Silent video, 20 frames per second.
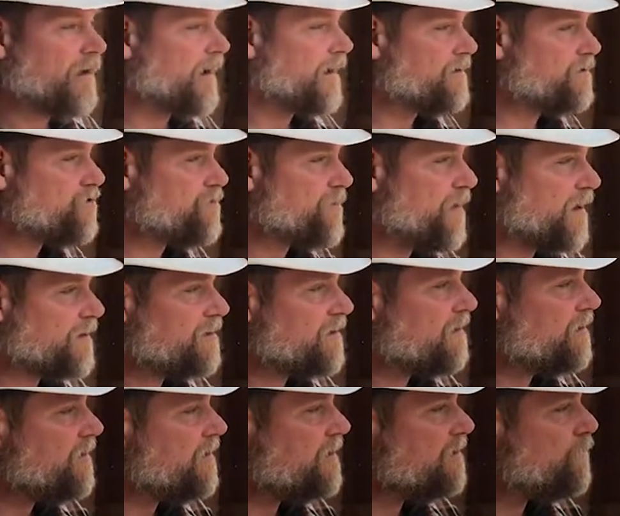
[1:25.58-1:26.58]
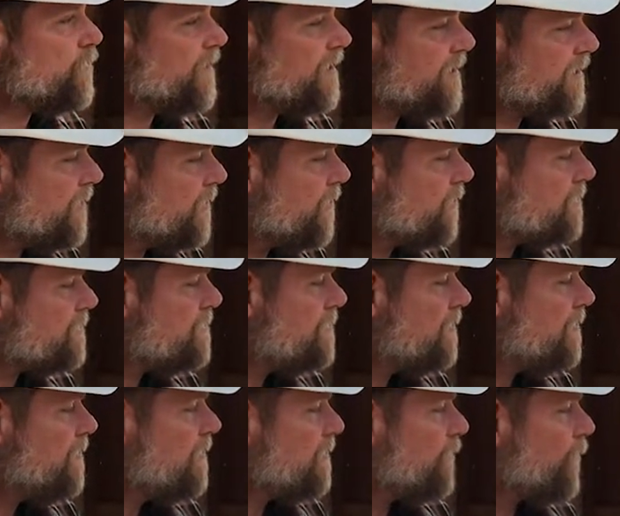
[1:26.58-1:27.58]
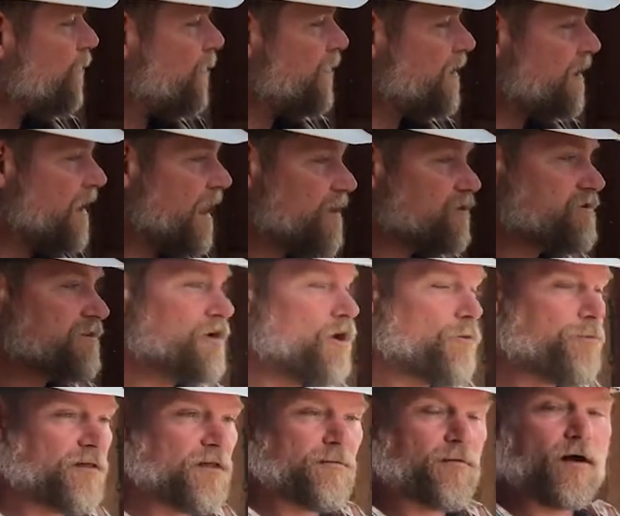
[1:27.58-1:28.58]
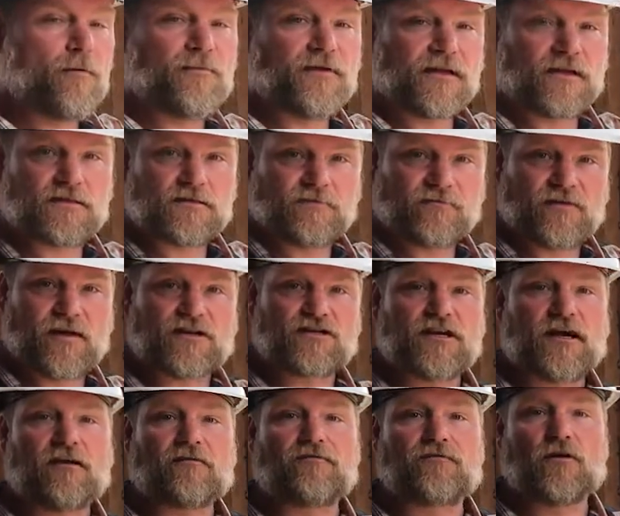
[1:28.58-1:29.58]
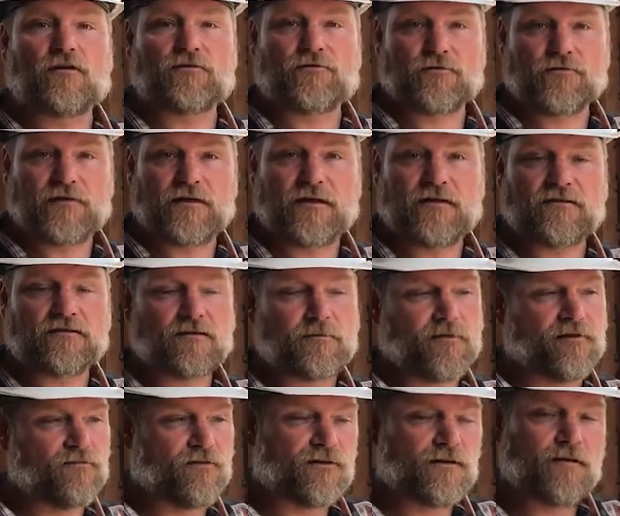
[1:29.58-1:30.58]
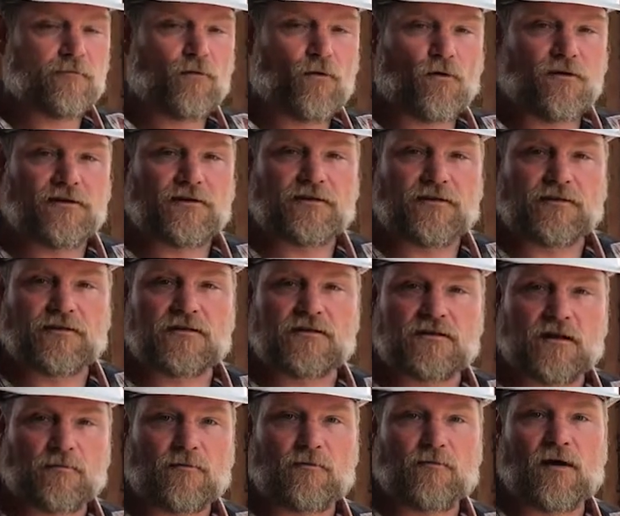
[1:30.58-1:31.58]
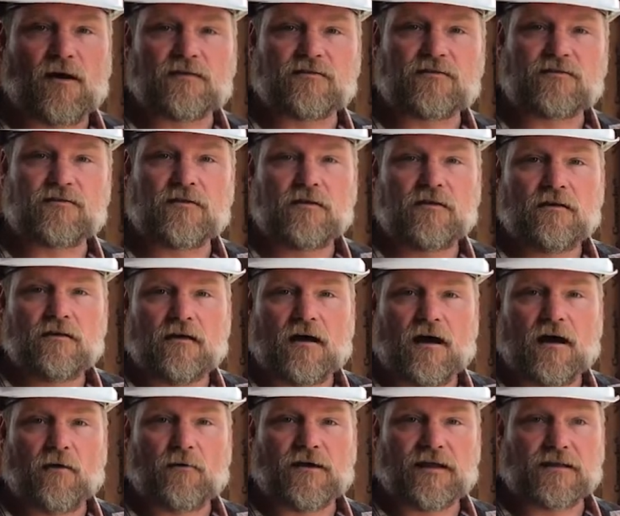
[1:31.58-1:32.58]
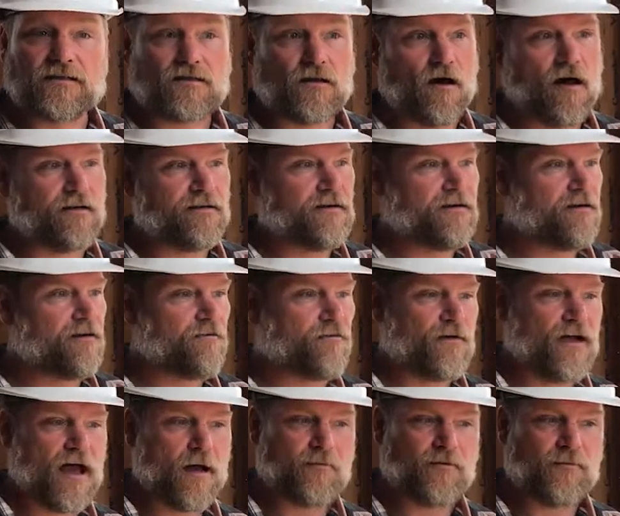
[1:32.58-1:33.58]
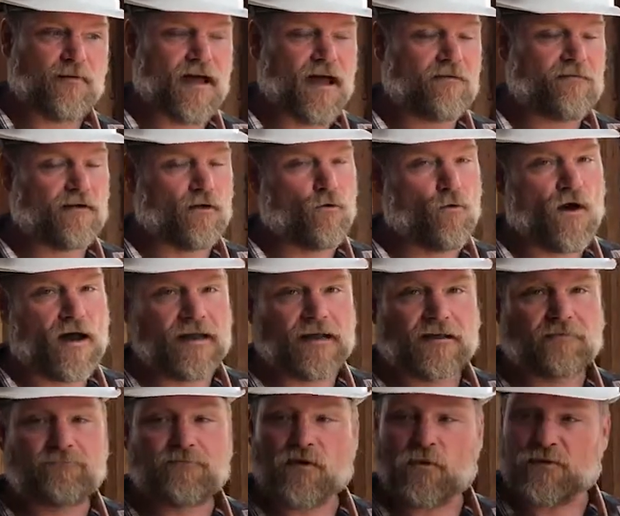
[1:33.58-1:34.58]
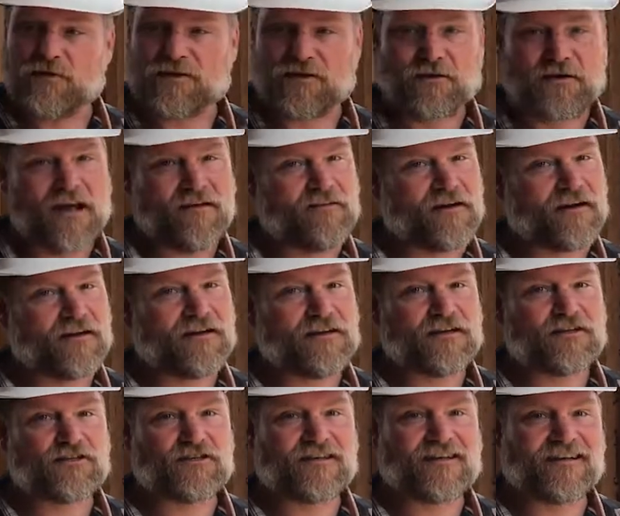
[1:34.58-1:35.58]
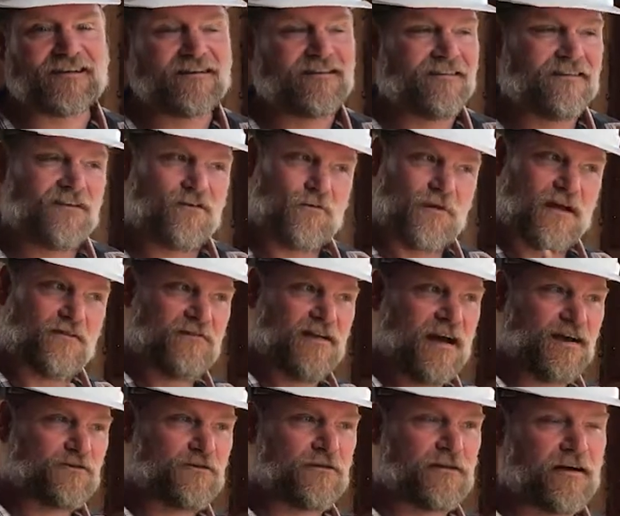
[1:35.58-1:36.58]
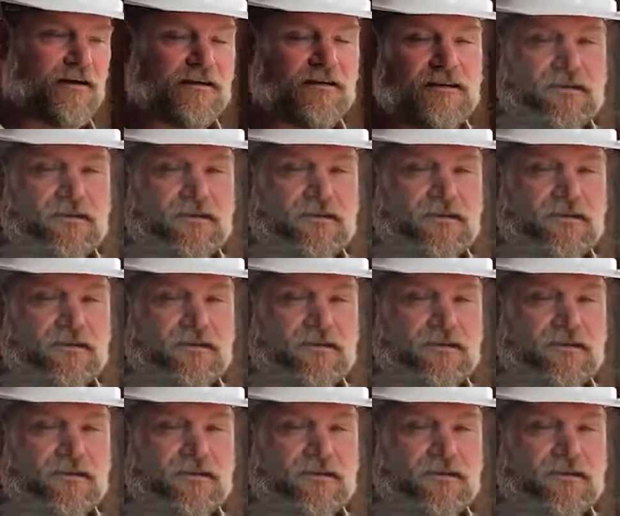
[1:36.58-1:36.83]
and spec'd in these windows where we can actually open them up and get some fresh airflow through here. This is going to be really important during the summer months when it gets hot in here. If we happen to be having a wedding, we don't have air conditioning, we have natural air